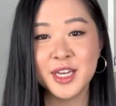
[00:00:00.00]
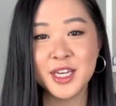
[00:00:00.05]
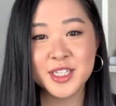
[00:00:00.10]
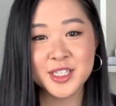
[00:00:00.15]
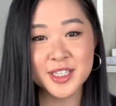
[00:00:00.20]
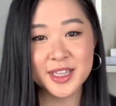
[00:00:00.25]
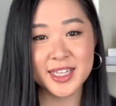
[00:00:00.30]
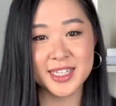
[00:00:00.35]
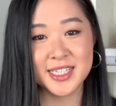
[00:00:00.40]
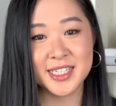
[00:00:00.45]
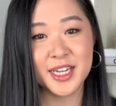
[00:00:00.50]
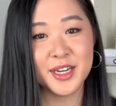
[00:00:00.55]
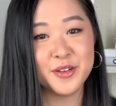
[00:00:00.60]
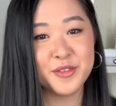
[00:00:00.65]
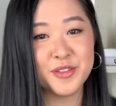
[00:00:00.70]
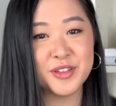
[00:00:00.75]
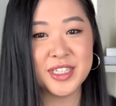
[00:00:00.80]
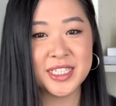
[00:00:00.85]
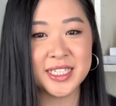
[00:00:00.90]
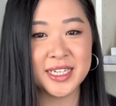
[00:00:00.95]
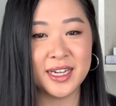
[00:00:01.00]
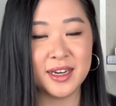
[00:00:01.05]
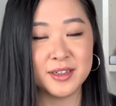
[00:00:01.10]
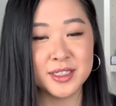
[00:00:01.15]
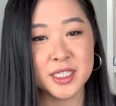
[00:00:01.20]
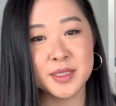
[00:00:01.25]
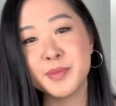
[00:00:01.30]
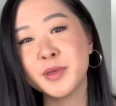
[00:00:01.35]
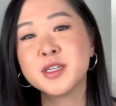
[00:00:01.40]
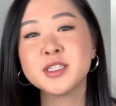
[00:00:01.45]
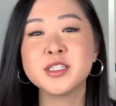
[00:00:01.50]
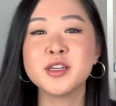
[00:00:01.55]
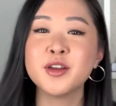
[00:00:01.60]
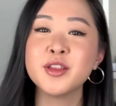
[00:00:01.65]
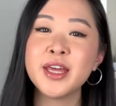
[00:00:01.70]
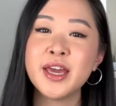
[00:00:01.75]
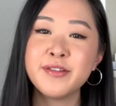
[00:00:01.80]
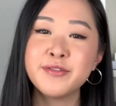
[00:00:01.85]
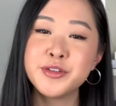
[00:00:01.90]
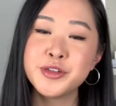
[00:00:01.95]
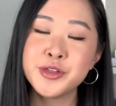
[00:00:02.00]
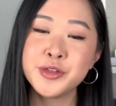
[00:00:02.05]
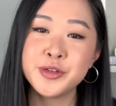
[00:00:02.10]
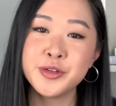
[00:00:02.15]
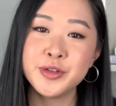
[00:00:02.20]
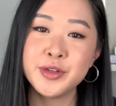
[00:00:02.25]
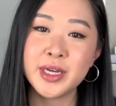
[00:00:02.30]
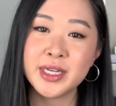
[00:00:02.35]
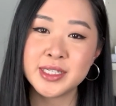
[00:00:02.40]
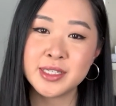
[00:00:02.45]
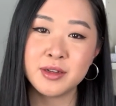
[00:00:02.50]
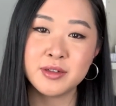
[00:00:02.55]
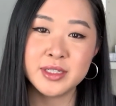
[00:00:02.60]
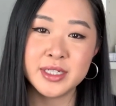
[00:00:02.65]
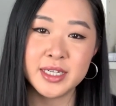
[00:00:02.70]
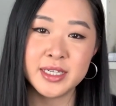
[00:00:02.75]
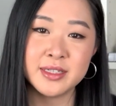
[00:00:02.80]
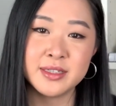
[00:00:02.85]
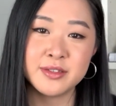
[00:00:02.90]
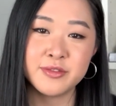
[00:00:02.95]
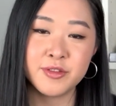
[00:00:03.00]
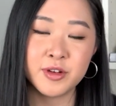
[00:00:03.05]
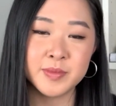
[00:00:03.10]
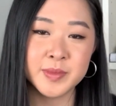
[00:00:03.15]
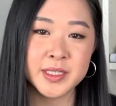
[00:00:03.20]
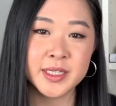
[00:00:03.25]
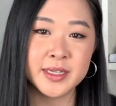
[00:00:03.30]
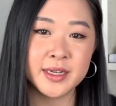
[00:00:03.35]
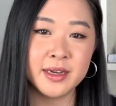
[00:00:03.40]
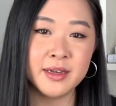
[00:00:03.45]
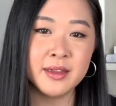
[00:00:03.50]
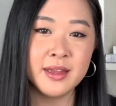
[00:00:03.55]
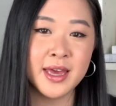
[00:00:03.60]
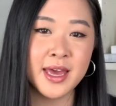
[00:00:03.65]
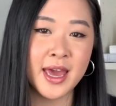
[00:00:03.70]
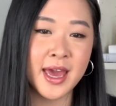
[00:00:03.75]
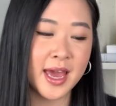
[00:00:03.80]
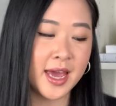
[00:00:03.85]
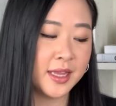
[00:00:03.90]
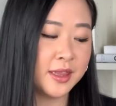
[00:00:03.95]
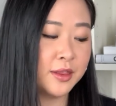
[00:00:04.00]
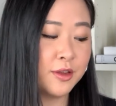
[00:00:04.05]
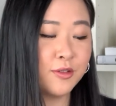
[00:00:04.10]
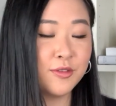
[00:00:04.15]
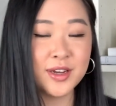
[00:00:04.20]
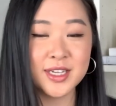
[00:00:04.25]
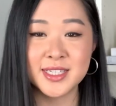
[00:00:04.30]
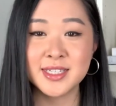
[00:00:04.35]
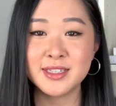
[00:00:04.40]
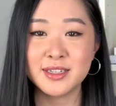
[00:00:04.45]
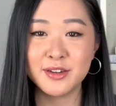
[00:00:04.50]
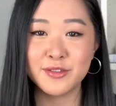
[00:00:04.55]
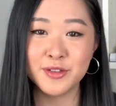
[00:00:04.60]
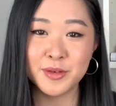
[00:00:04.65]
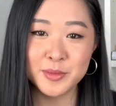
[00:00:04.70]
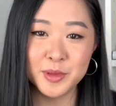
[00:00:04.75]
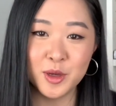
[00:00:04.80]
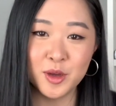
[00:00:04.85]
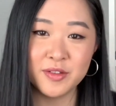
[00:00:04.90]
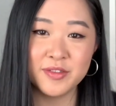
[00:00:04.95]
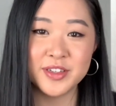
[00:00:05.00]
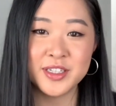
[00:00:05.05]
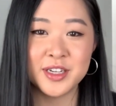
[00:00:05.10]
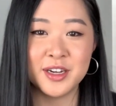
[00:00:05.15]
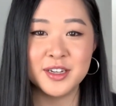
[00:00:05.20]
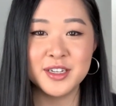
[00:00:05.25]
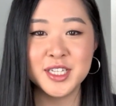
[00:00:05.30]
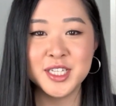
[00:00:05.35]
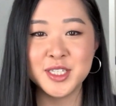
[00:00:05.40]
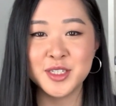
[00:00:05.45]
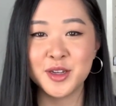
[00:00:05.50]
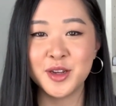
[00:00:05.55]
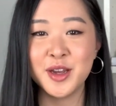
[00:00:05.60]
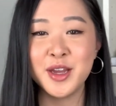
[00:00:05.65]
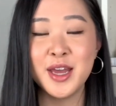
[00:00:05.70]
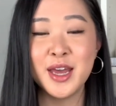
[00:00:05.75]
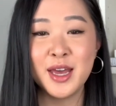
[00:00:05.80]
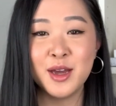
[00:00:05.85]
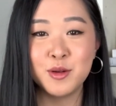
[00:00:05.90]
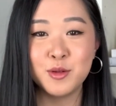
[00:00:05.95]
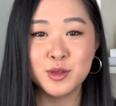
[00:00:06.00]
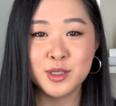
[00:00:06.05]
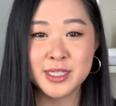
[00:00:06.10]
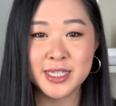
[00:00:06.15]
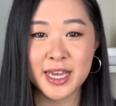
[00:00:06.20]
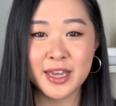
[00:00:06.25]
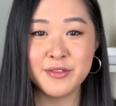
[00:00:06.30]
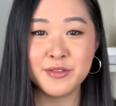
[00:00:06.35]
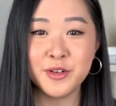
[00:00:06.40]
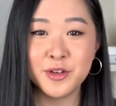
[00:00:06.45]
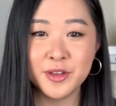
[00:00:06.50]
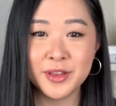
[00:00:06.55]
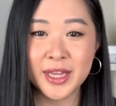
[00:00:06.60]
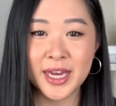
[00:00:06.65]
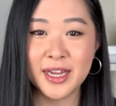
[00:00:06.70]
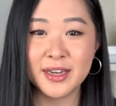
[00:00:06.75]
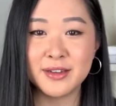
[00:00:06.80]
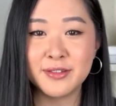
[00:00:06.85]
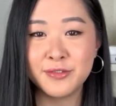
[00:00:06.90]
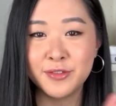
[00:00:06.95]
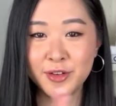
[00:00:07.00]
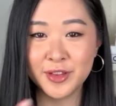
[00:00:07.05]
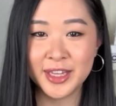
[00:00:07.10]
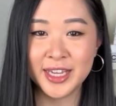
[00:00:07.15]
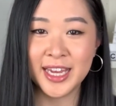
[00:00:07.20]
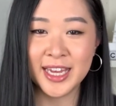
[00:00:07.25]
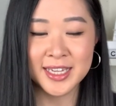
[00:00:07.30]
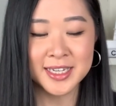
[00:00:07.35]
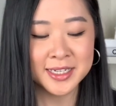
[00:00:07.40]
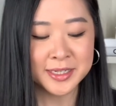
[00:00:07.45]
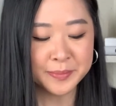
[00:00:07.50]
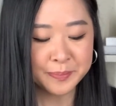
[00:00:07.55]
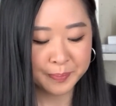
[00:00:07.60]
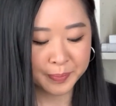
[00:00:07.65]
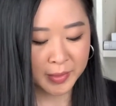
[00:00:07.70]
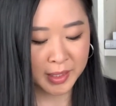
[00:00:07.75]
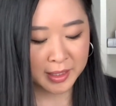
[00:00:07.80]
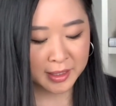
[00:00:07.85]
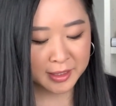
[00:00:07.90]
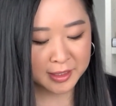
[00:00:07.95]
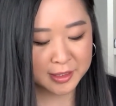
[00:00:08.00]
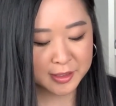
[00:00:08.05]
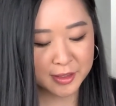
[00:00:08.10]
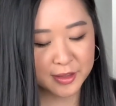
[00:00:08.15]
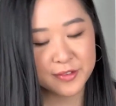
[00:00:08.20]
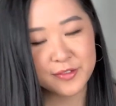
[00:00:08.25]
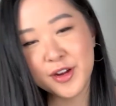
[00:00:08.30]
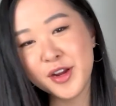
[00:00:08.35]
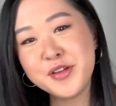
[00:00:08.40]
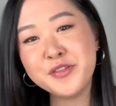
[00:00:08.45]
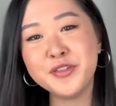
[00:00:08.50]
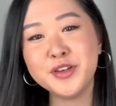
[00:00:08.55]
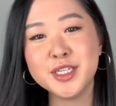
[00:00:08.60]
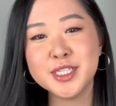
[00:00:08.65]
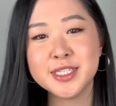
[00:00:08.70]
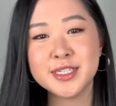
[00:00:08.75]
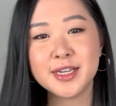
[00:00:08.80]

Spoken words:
So let's start off with Chanel, just because I only have two SLGs from Chanel and the rest are from Louis Vuitton, so we'll save all that for the end. So the very first